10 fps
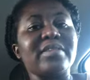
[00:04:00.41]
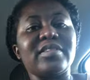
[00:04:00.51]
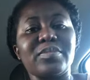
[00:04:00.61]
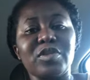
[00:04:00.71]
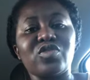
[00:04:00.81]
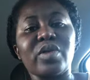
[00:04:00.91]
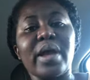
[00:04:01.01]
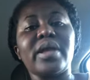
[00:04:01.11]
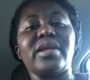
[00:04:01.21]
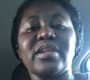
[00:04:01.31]
has say me
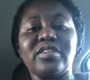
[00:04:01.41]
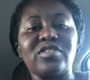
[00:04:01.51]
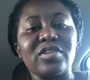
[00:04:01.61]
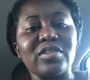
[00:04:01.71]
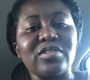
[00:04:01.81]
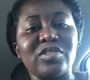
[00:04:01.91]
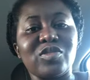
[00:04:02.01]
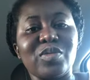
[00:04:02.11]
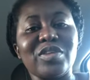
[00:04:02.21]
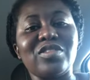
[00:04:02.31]
try in a certain
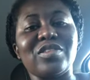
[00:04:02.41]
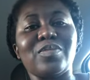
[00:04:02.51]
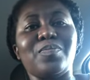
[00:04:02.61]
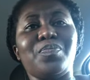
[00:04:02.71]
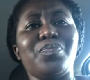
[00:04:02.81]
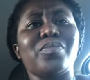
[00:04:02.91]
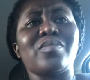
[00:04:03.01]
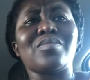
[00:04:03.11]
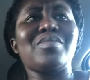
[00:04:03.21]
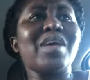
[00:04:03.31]
situation.
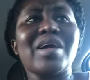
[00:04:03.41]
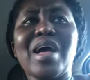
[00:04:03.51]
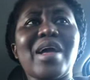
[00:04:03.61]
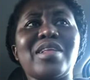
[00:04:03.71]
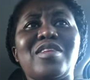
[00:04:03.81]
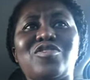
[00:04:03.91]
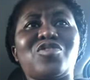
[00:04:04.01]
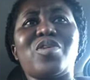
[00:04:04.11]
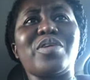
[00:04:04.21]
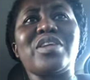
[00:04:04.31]
Me can the
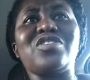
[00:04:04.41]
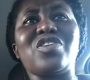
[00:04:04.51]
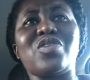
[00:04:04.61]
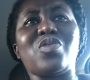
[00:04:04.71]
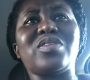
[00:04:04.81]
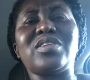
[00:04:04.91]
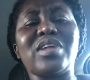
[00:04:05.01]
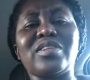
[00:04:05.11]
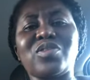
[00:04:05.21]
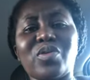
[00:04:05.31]
story in the channel say
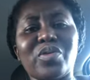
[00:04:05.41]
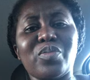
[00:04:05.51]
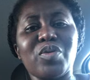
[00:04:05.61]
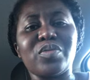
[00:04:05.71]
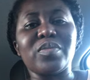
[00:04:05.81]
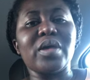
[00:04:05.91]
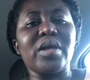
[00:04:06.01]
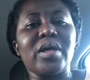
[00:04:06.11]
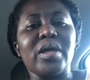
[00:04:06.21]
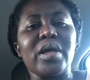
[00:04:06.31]
that's horrible.
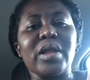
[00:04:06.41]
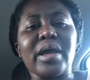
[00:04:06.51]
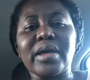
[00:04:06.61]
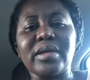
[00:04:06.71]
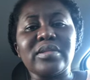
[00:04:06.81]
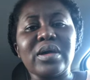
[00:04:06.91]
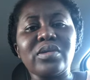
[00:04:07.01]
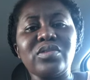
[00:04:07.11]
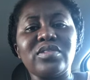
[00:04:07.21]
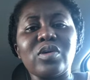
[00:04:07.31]
And I can
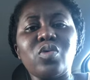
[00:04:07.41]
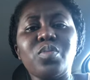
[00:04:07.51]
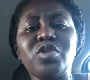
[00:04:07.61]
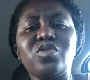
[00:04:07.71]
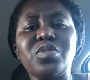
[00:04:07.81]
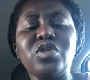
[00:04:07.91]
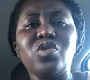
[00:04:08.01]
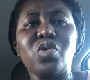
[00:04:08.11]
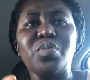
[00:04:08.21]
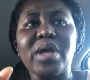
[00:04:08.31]
tell you so ube to
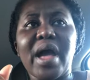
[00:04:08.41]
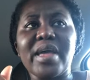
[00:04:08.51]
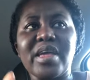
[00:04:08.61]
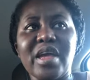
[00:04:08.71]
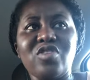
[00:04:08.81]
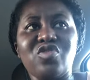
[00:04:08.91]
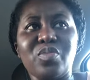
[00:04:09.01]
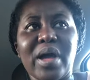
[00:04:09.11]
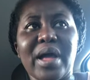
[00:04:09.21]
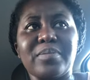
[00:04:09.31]
mini obi aye
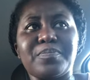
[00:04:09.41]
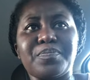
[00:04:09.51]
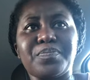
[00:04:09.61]
adwuma.